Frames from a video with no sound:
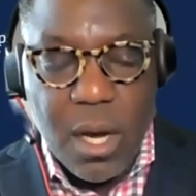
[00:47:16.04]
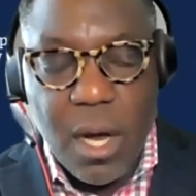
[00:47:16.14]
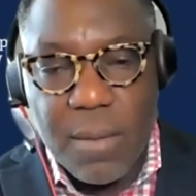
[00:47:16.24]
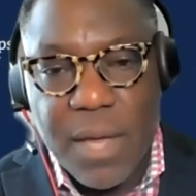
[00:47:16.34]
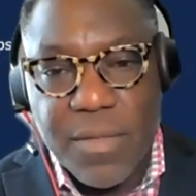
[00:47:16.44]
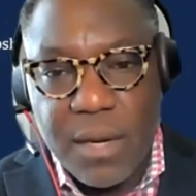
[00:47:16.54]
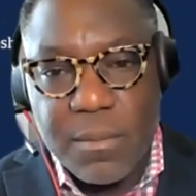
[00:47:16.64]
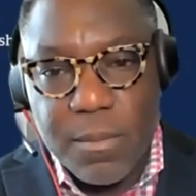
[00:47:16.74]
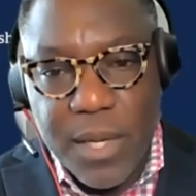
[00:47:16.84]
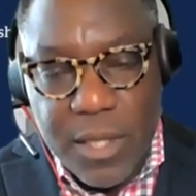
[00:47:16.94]

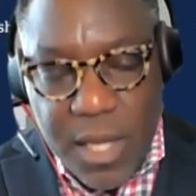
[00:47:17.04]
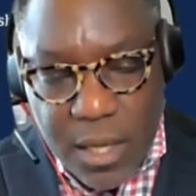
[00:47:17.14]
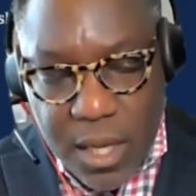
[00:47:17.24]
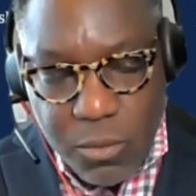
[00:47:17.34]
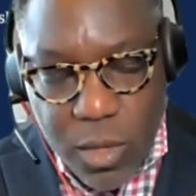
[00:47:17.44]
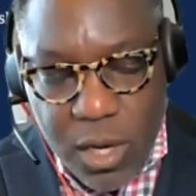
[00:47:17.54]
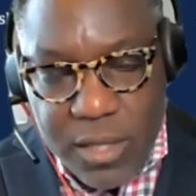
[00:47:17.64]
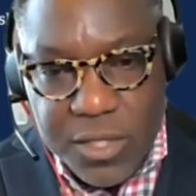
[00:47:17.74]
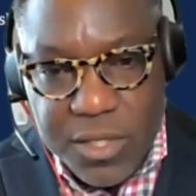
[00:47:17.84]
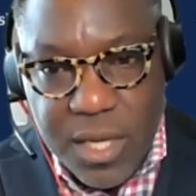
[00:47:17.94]
But then it went
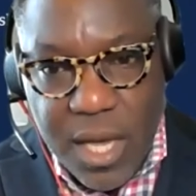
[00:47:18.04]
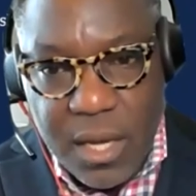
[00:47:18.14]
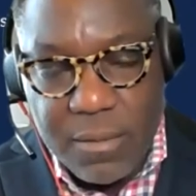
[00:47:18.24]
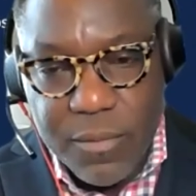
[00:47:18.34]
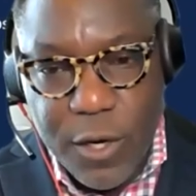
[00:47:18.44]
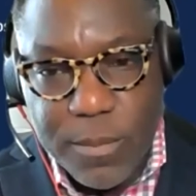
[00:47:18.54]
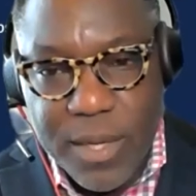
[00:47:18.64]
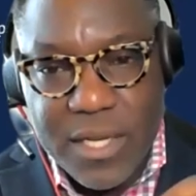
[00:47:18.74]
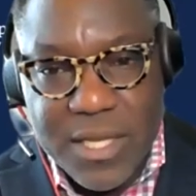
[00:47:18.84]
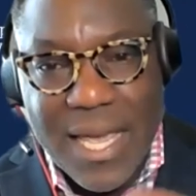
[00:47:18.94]
on to say,
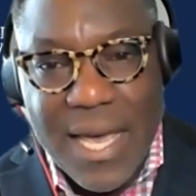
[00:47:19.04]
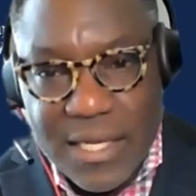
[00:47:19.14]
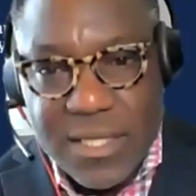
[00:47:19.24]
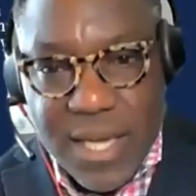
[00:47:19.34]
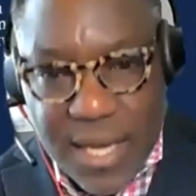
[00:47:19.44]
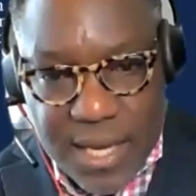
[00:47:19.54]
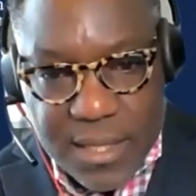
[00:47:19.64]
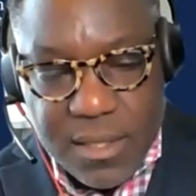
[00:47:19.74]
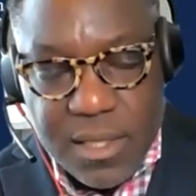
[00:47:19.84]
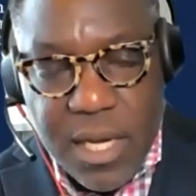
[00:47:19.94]
because they can't
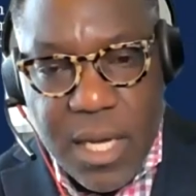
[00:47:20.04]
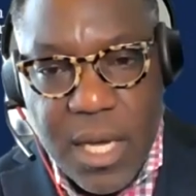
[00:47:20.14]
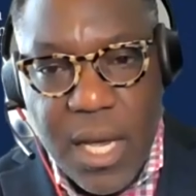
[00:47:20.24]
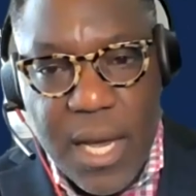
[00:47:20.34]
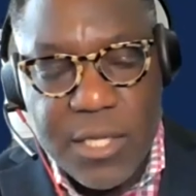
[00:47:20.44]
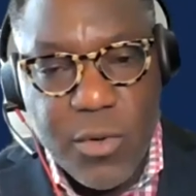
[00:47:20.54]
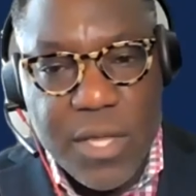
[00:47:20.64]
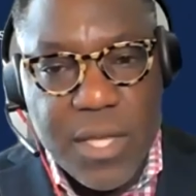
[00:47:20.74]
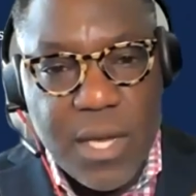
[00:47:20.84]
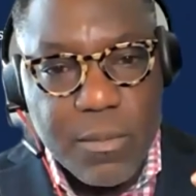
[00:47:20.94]
attend. And so
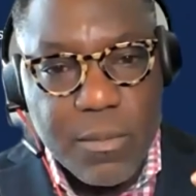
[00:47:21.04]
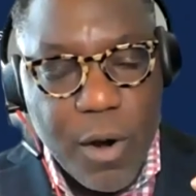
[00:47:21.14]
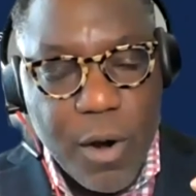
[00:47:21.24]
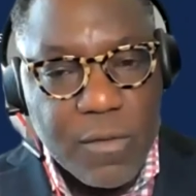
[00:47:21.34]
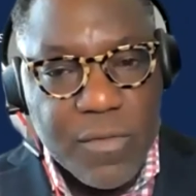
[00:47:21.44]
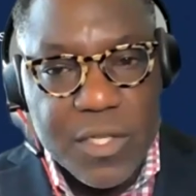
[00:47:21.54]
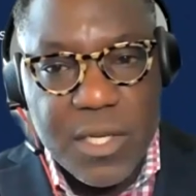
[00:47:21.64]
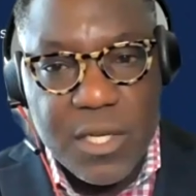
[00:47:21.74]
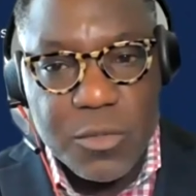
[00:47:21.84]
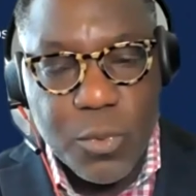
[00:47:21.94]
I think part of this
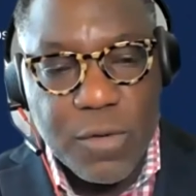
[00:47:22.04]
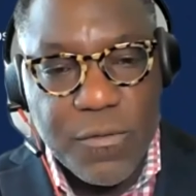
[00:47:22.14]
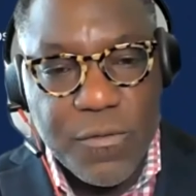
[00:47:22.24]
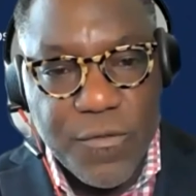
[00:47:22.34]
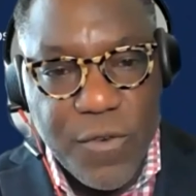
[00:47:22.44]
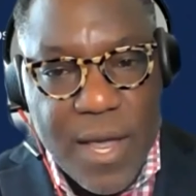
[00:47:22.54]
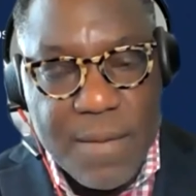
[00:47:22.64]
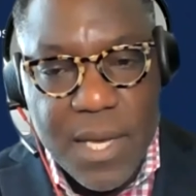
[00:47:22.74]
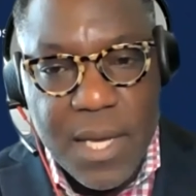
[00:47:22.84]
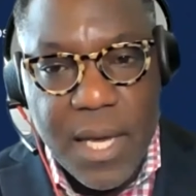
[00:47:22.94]
is
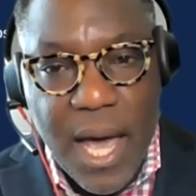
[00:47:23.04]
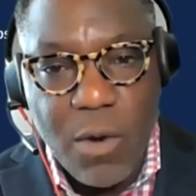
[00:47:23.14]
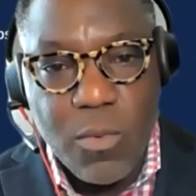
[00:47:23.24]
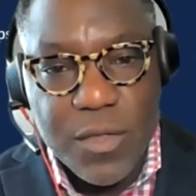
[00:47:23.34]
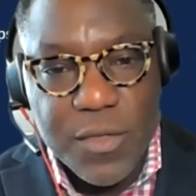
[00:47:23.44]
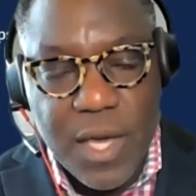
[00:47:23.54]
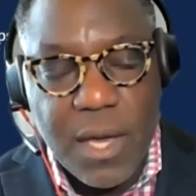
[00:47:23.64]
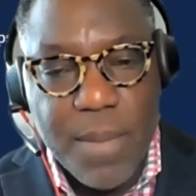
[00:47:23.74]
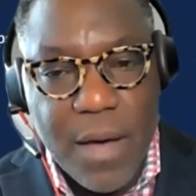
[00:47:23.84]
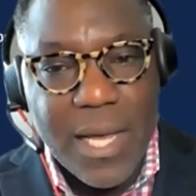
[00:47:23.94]
reframing how we
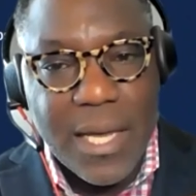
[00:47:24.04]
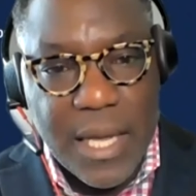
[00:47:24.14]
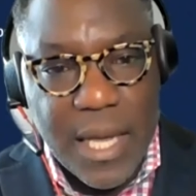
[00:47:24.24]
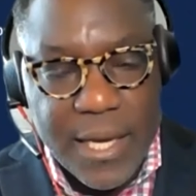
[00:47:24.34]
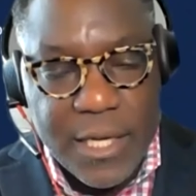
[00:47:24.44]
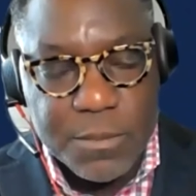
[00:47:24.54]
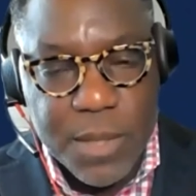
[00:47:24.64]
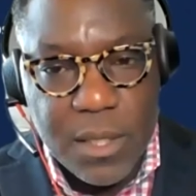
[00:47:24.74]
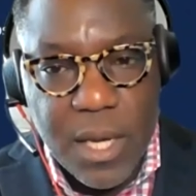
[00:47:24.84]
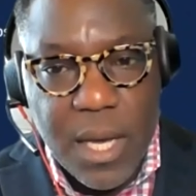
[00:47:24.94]
think about
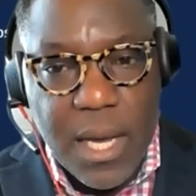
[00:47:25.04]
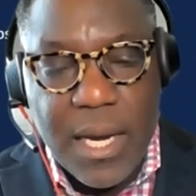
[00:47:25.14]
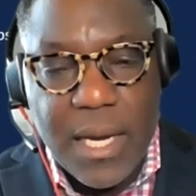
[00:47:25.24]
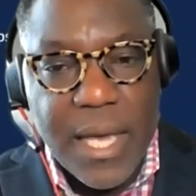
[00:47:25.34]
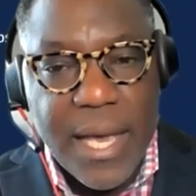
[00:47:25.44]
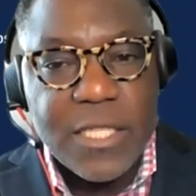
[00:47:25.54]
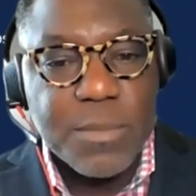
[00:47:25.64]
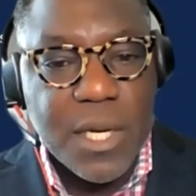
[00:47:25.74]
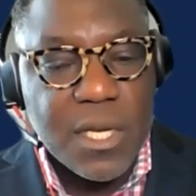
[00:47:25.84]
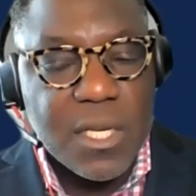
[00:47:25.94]
engagement. And
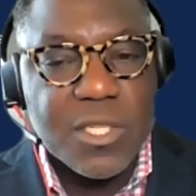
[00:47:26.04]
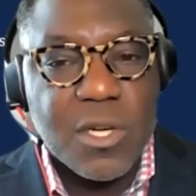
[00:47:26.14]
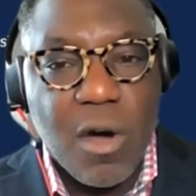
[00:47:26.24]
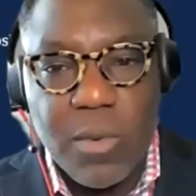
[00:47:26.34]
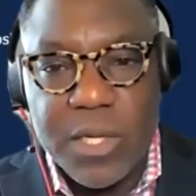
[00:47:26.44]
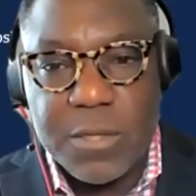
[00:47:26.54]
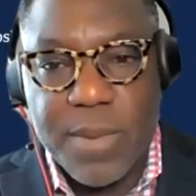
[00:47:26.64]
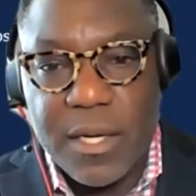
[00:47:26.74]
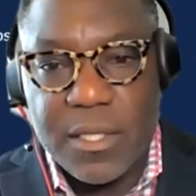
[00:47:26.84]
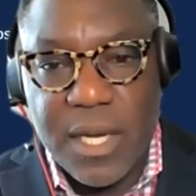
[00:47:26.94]
engagement isn't always
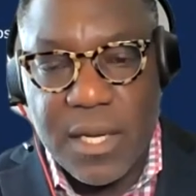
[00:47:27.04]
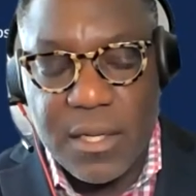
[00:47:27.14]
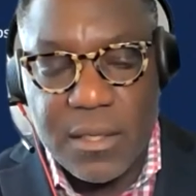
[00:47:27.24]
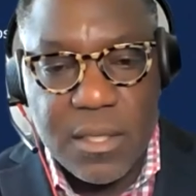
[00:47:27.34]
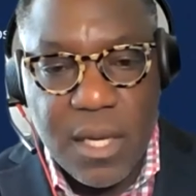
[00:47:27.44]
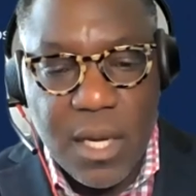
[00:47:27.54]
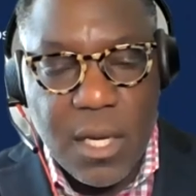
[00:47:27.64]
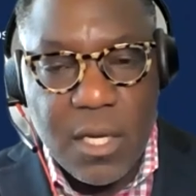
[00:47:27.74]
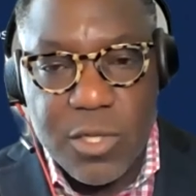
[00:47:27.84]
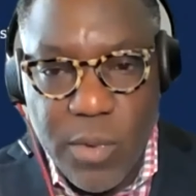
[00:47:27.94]
about attendance.
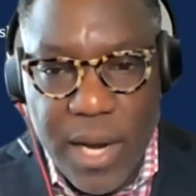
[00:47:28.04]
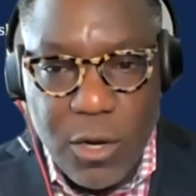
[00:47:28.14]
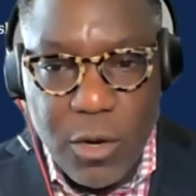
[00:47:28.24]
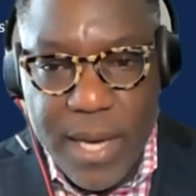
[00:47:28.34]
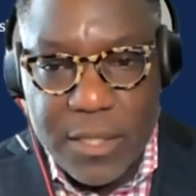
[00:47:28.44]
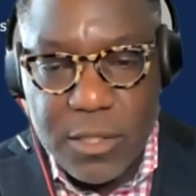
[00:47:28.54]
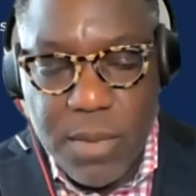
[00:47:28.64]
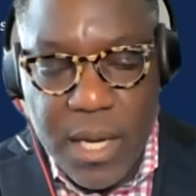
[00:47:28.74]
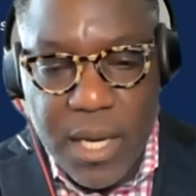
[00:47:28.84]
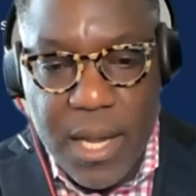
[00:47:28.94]
And so when I go back to
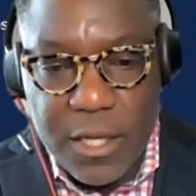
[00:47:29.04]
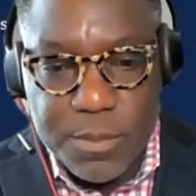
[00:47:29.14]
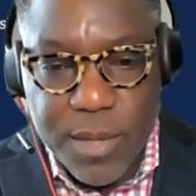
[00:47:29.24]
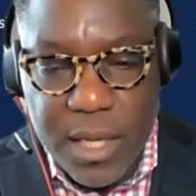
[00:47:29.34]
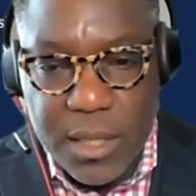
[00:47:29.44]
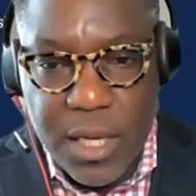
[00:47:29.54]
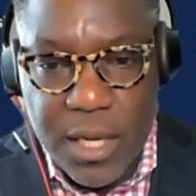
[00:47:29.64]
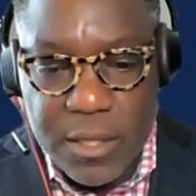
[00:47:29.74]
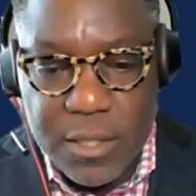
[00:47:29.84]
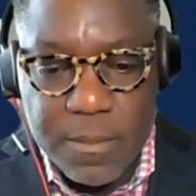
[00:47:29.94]
my college playing
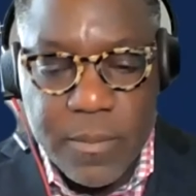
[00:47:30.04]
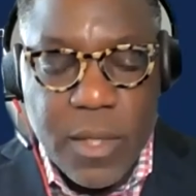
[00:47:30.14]
days,